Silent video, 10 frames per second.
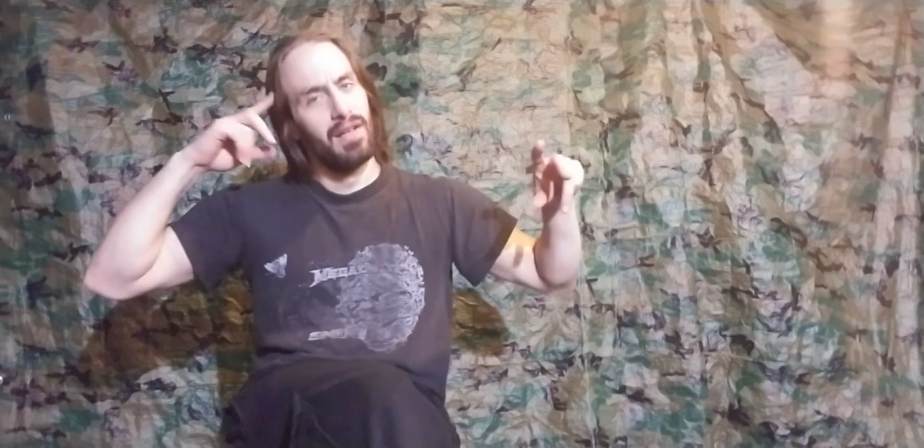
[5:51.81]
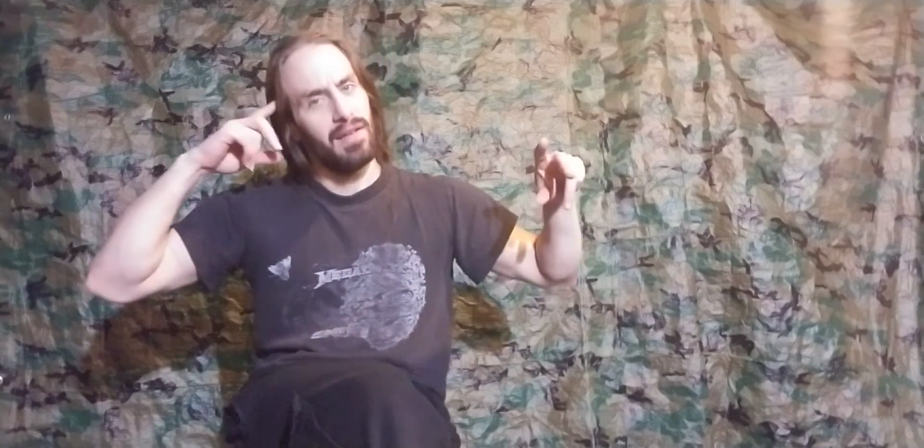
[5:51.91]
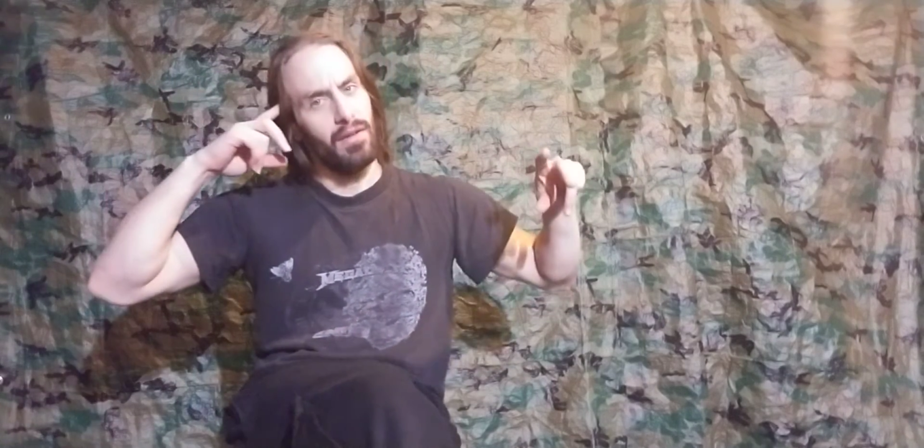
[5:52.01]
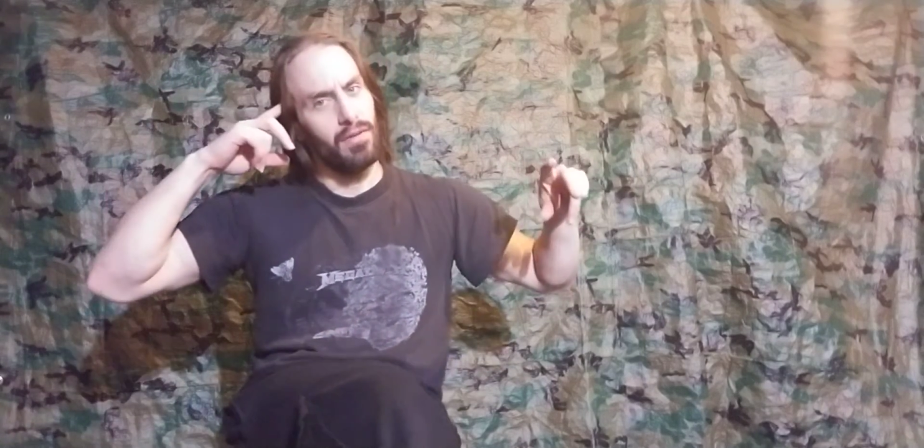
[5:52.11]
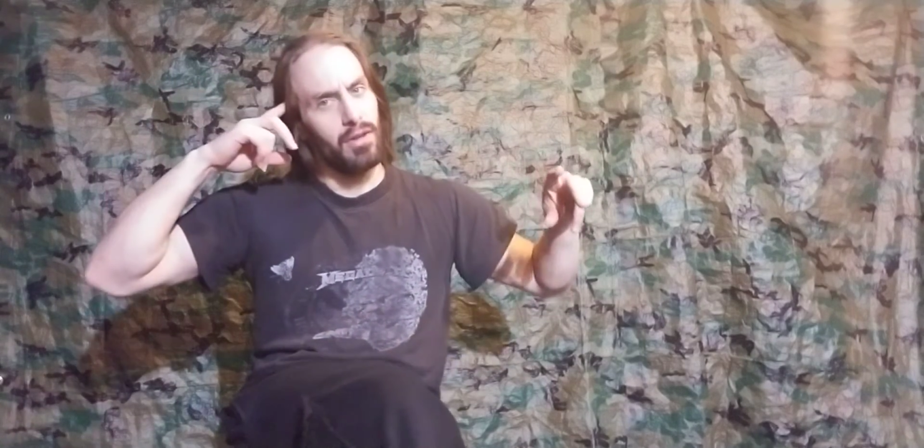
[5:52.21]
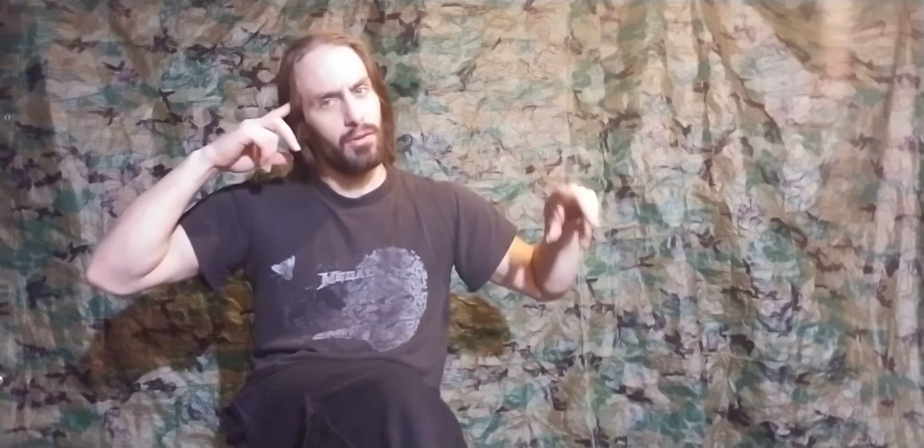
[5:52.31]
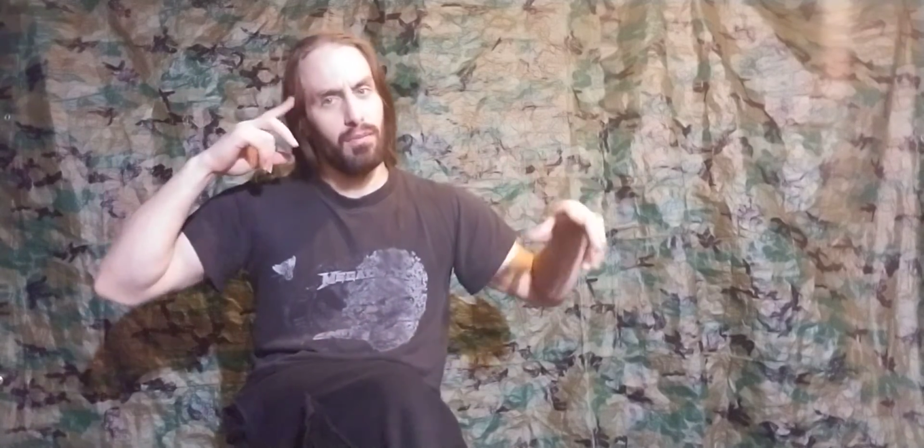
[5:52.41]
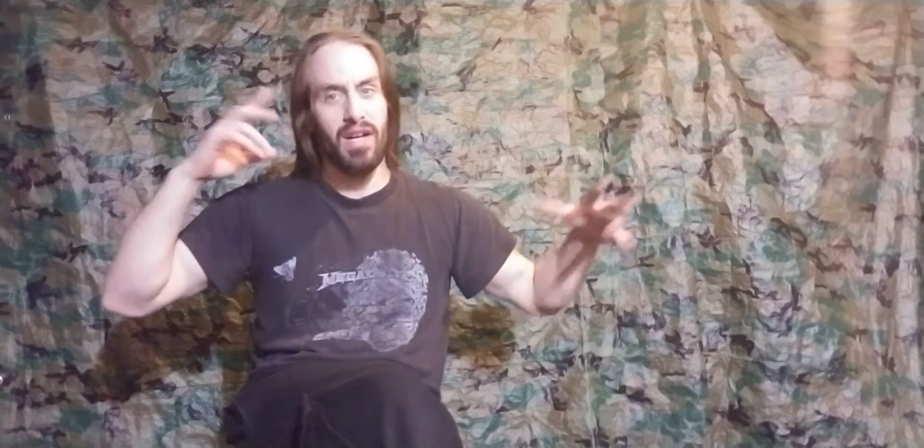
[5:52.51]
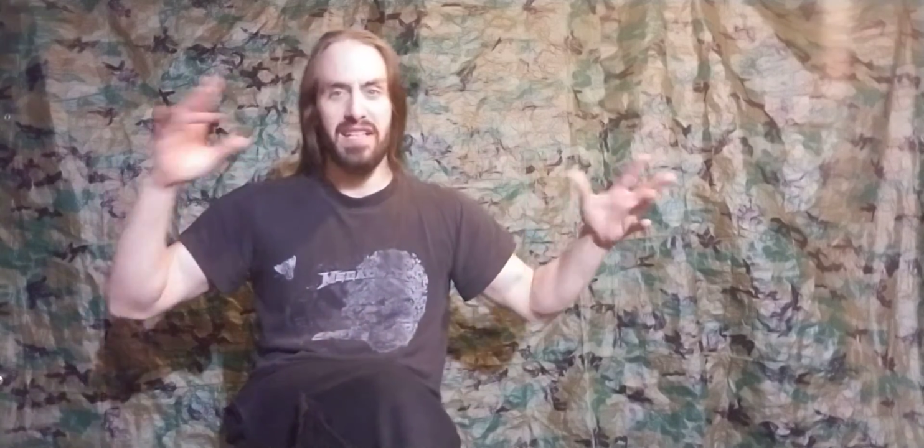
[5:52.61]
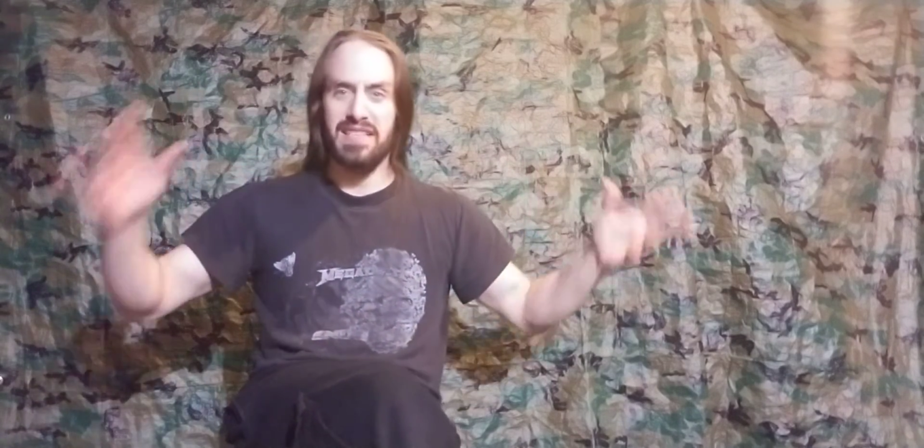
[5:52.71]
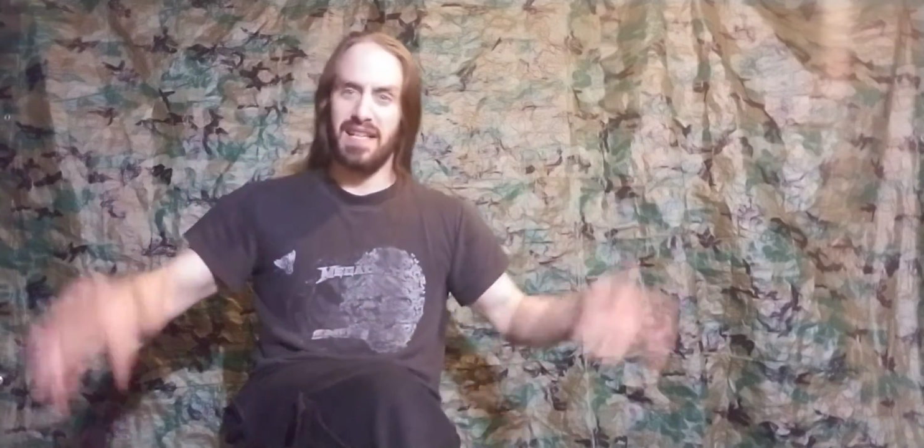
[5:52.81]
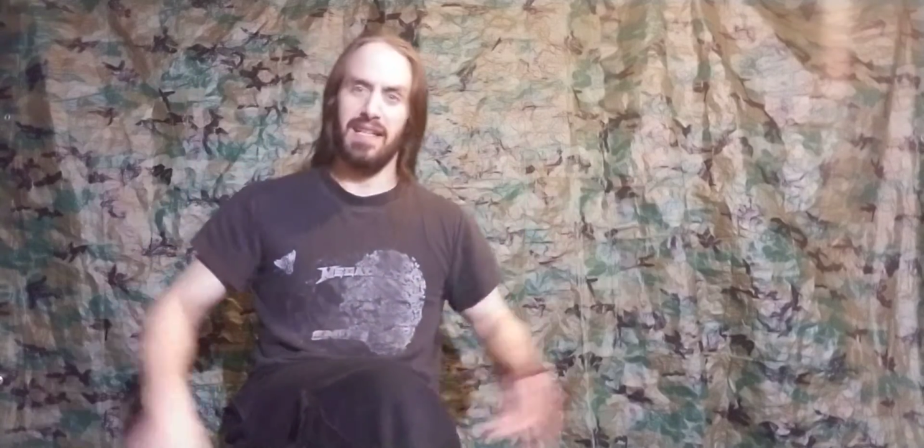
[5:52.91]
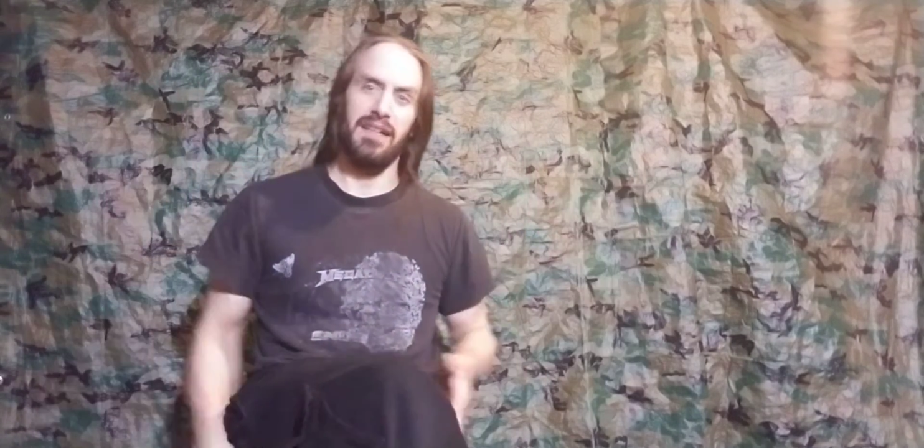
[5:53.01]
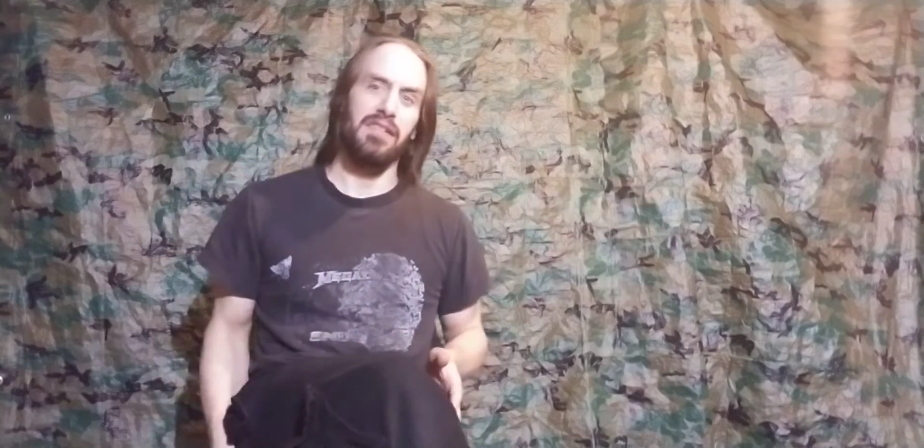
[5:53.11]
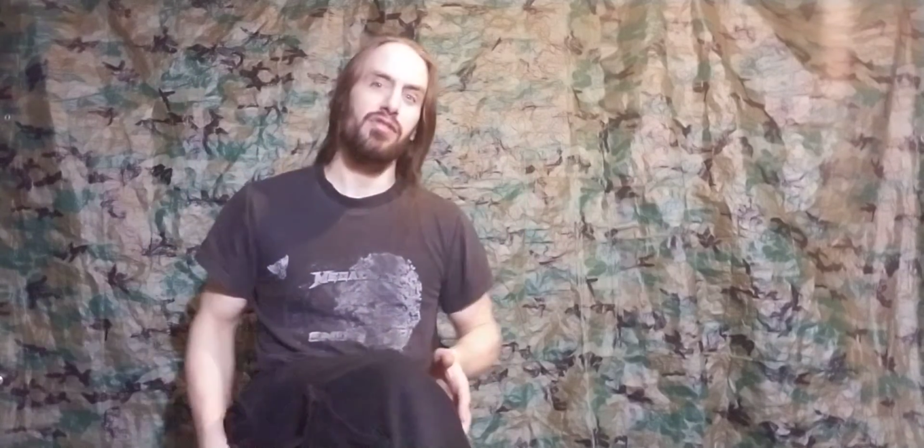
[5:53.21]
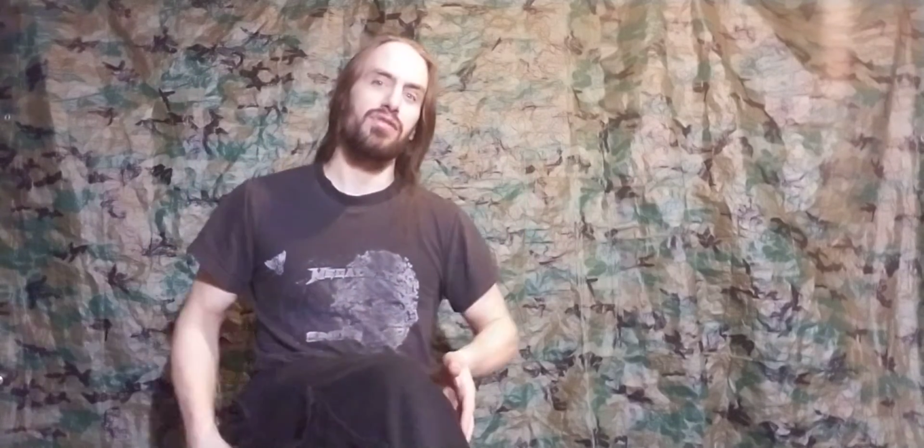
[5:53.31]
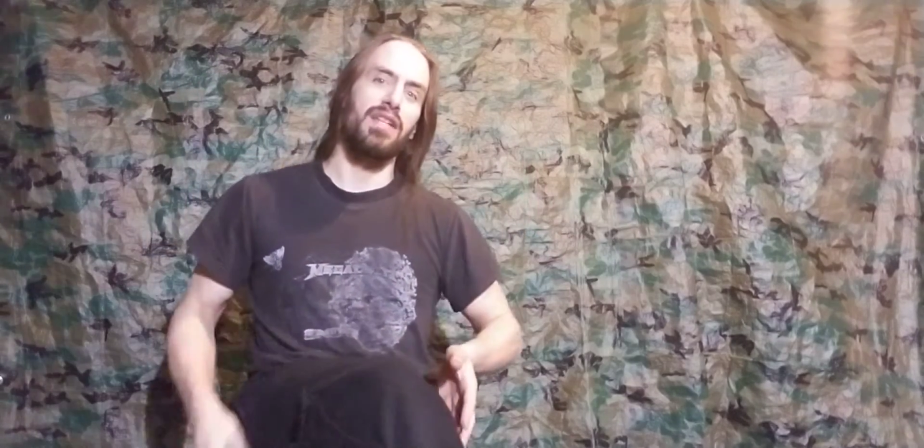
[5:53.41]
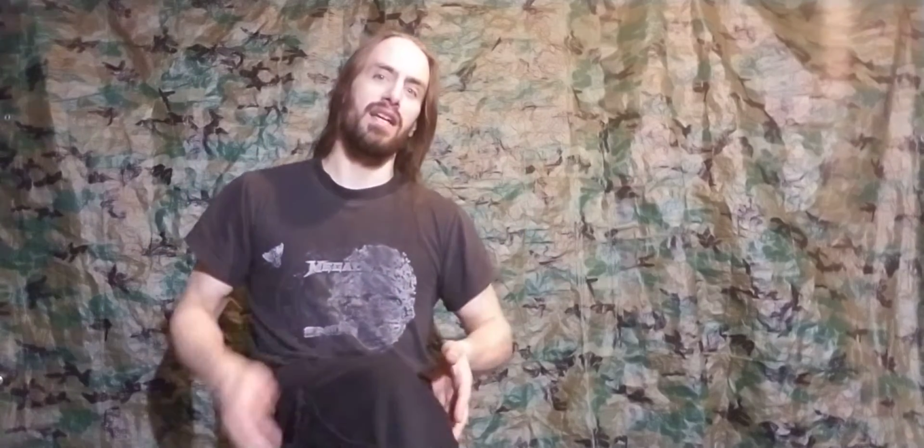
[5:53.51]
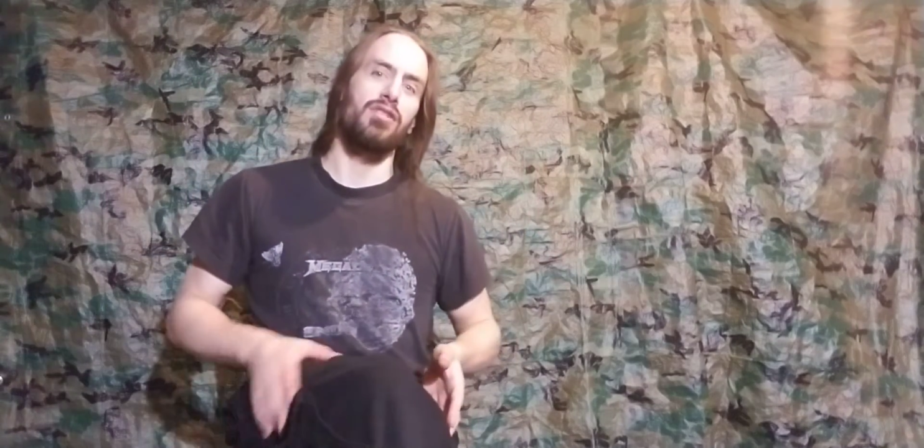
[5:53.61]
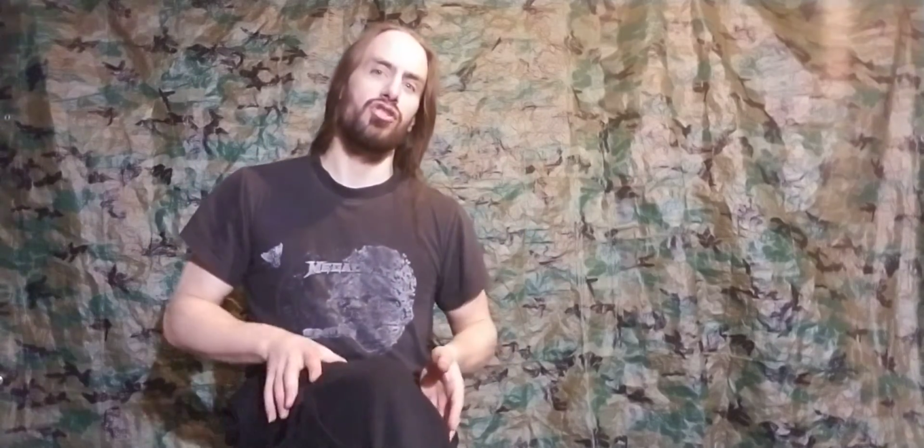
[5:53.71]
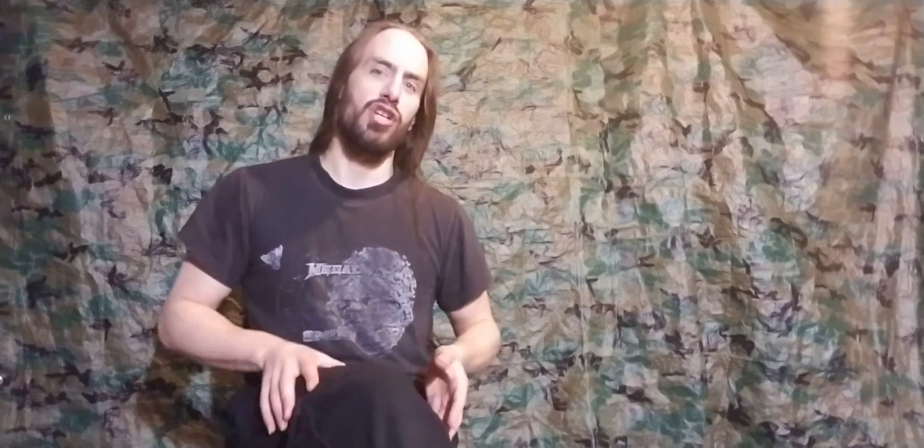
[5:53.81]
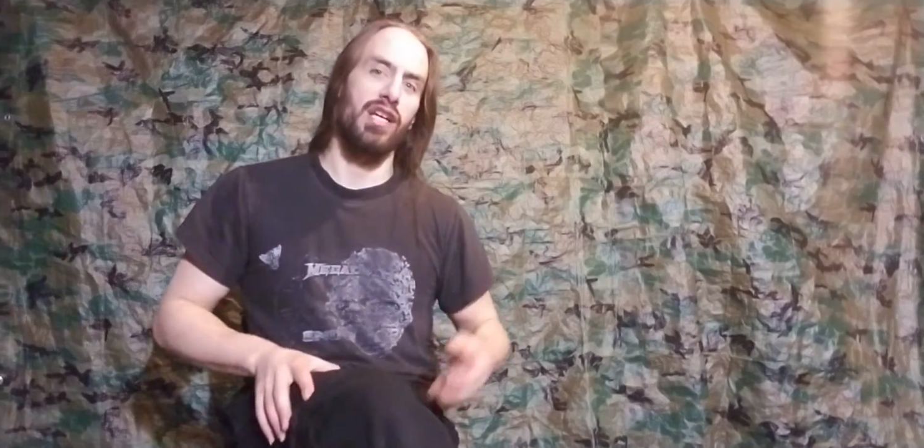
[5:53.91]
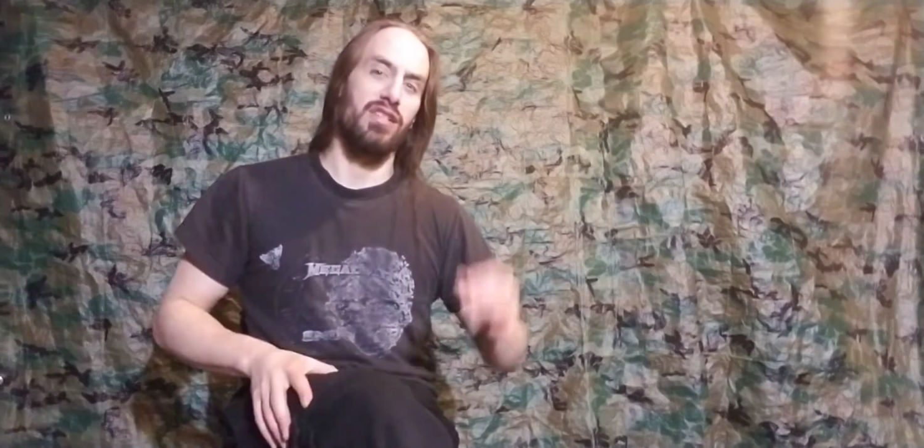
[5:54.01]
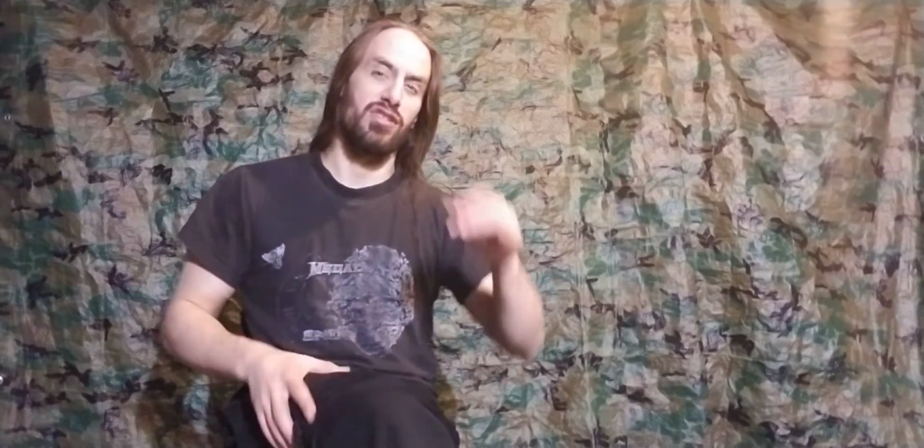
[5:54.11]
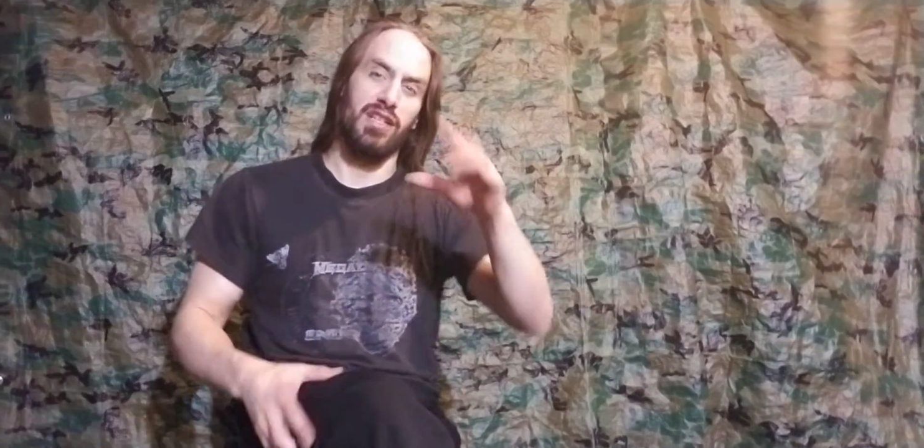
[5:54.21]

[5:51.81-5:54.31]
little brains can't understand change,